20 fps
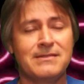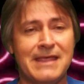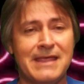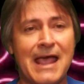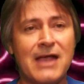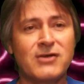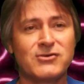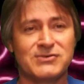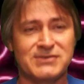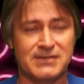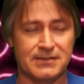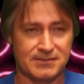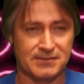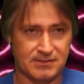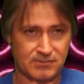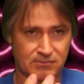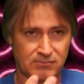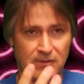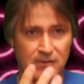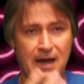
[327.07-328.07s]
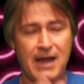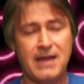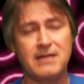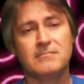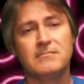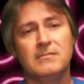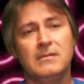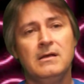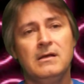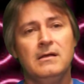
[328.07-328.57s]
The Exorcist,
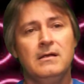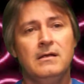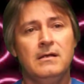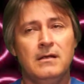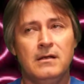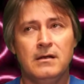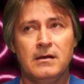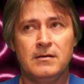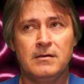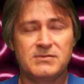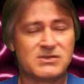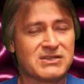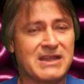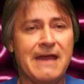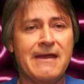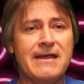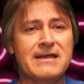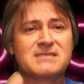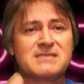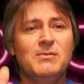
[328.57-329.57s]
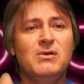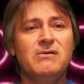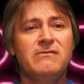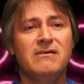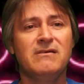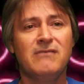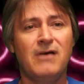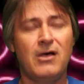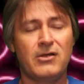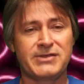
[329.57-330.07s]
right? Scariest
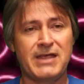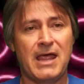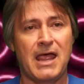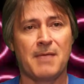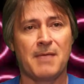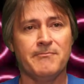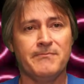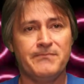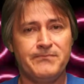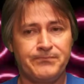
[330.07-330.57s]
movie of all time.